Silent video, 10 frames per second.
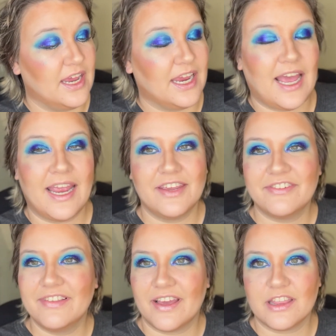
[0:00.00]
I
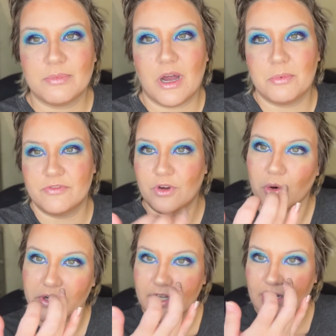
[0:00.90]
even like the pop of
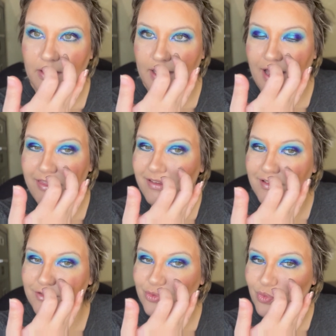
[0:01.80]
gold in here. Like, I think
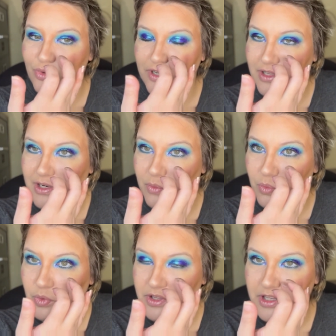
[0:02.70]
that's really,
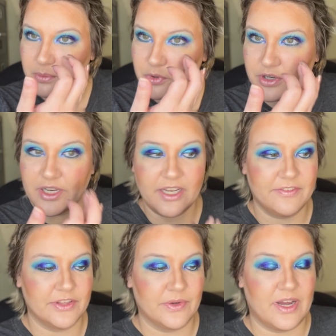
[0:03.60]
really pretty,
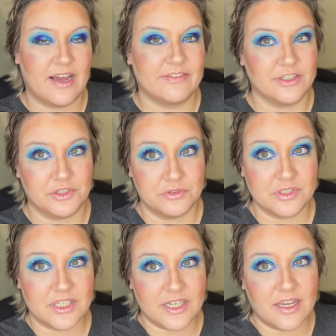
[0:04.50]
even though I haven't
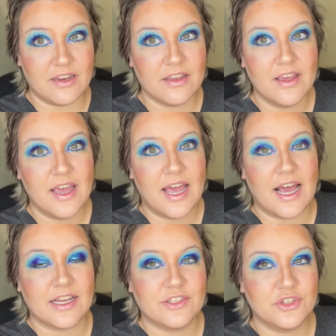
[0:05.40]
used it yet.
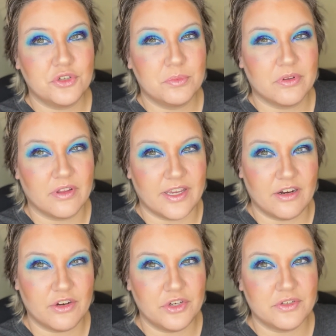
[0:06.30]
I do plan
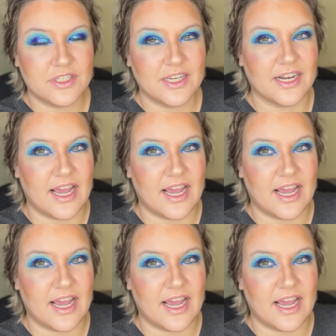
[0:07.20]
on using it.